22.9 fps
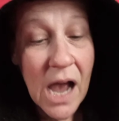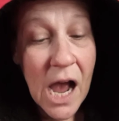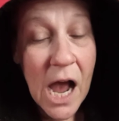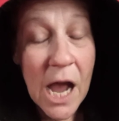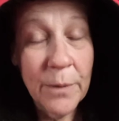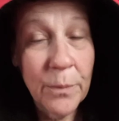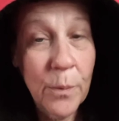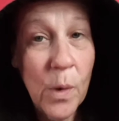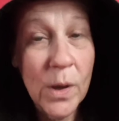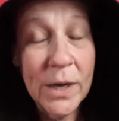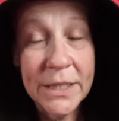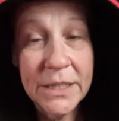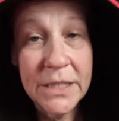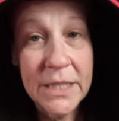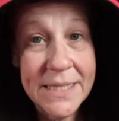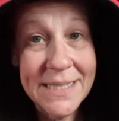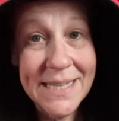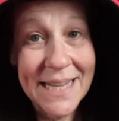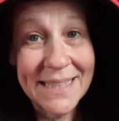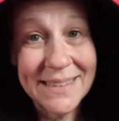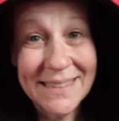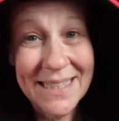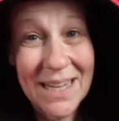I wanted to
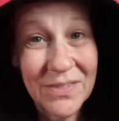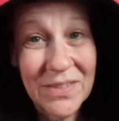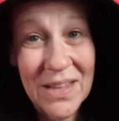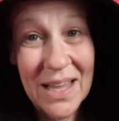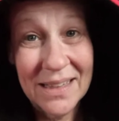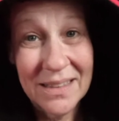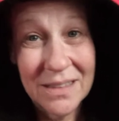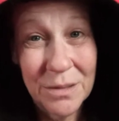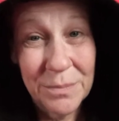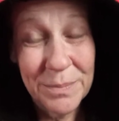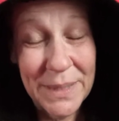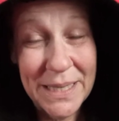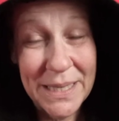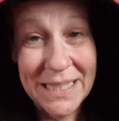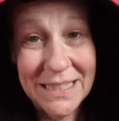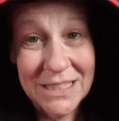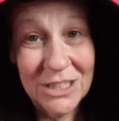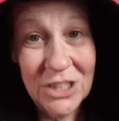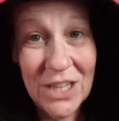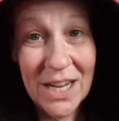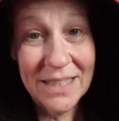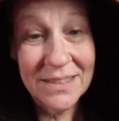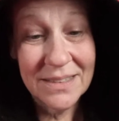test out that little mini
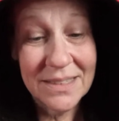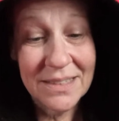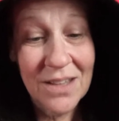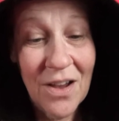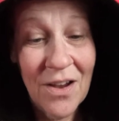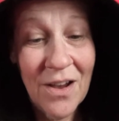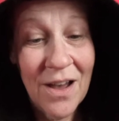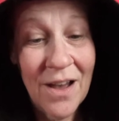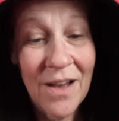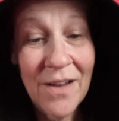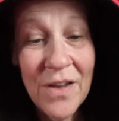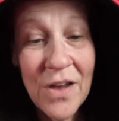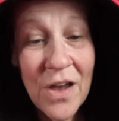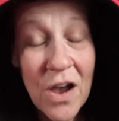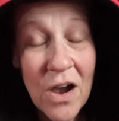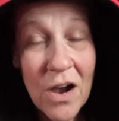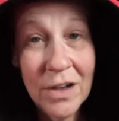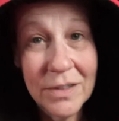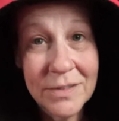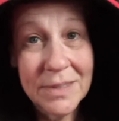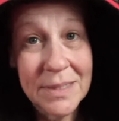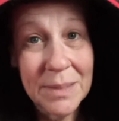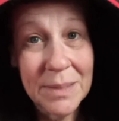chainsaw
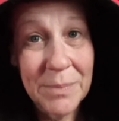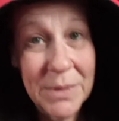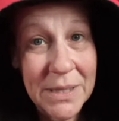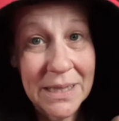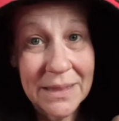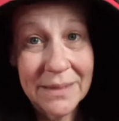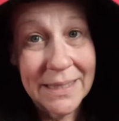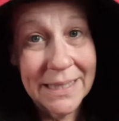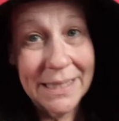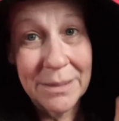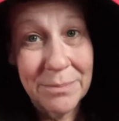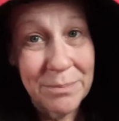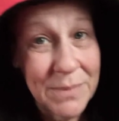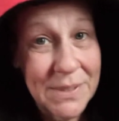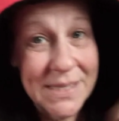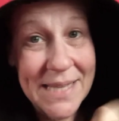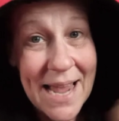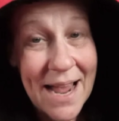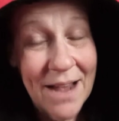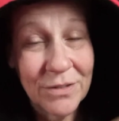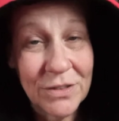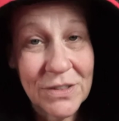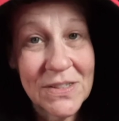on some of the limbs
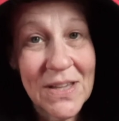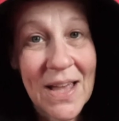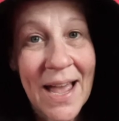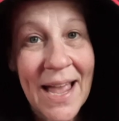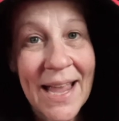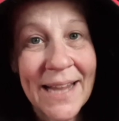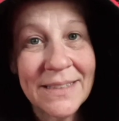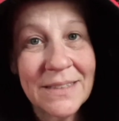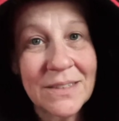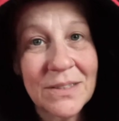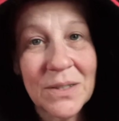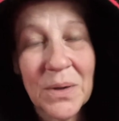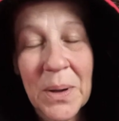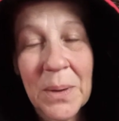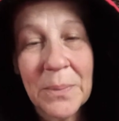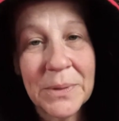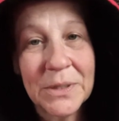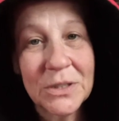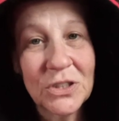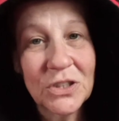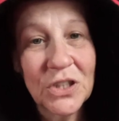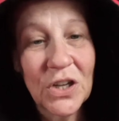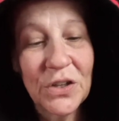outside, so I
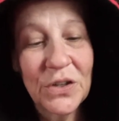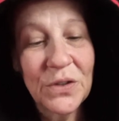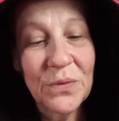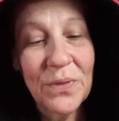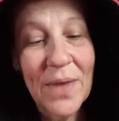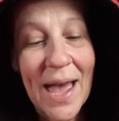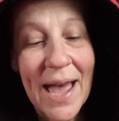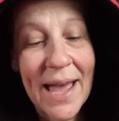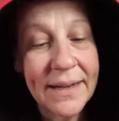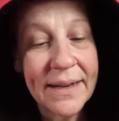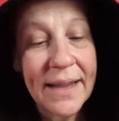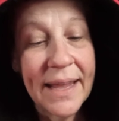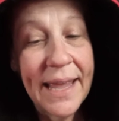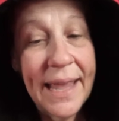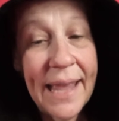want to show you that.